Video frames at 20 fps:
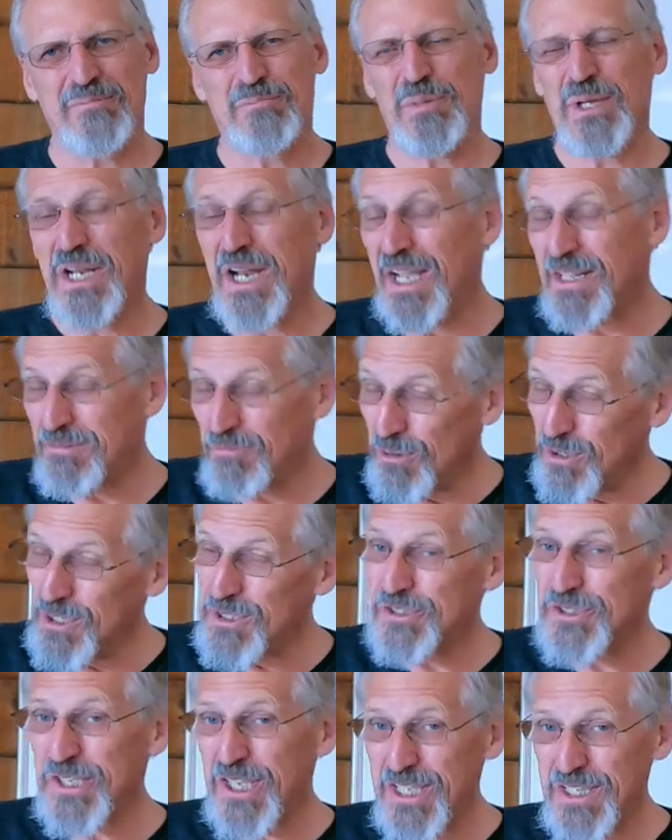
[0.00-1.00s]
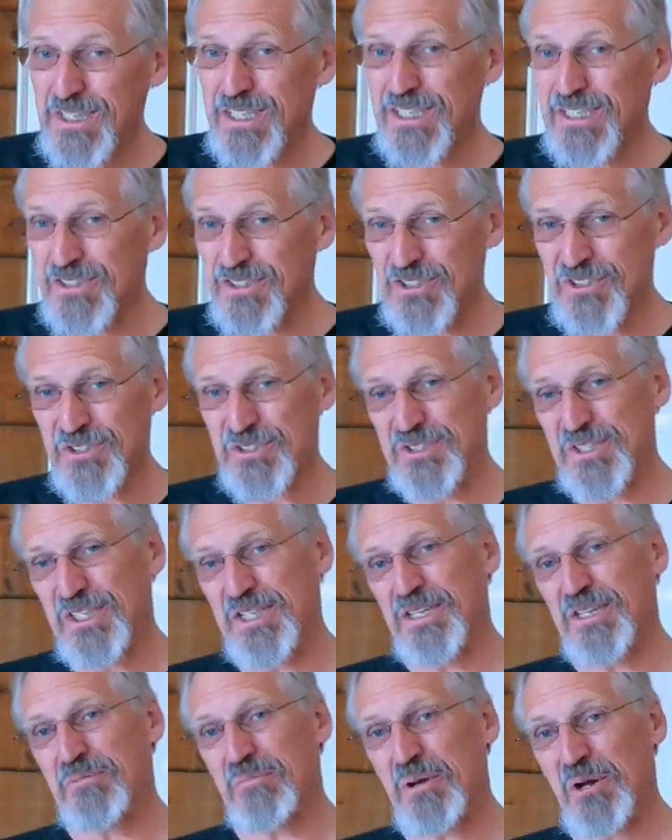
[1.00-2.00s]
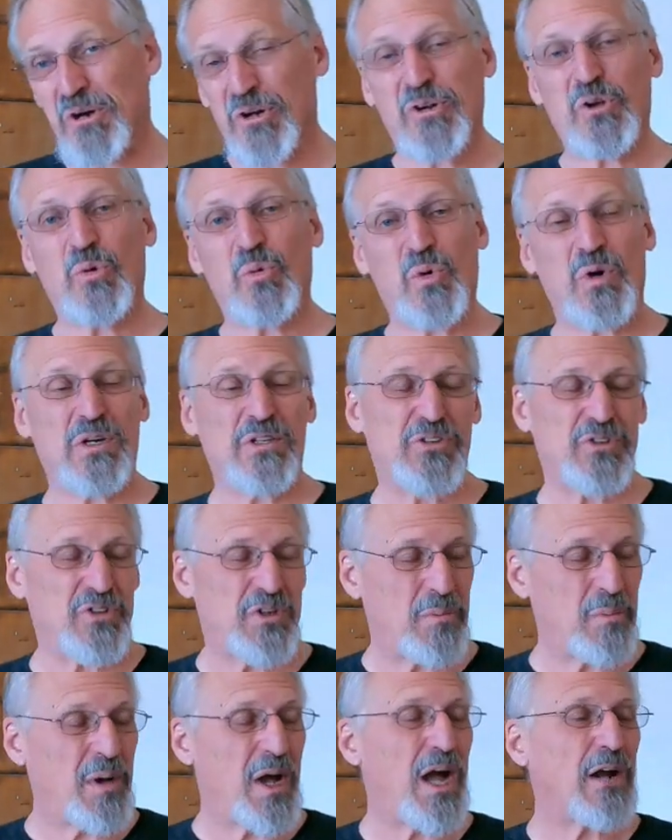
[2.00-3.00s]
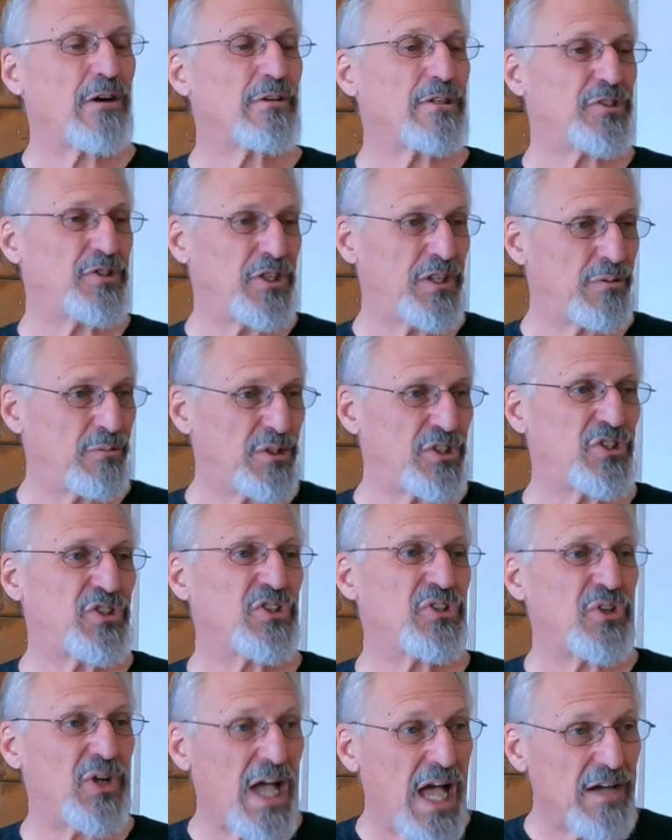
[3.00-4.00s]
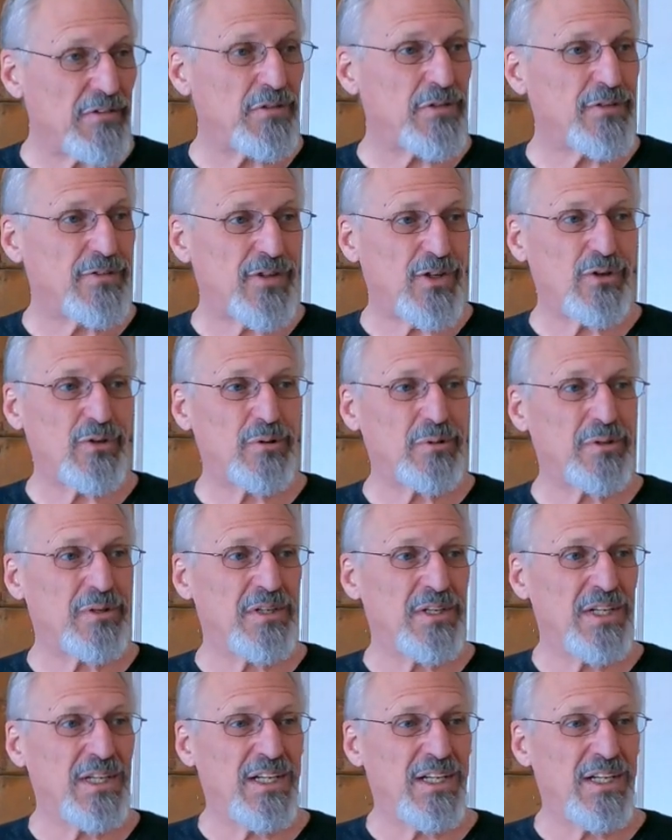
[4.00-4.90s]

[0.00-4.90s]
But I will say this, in America where it's a democracy and we still have a vote,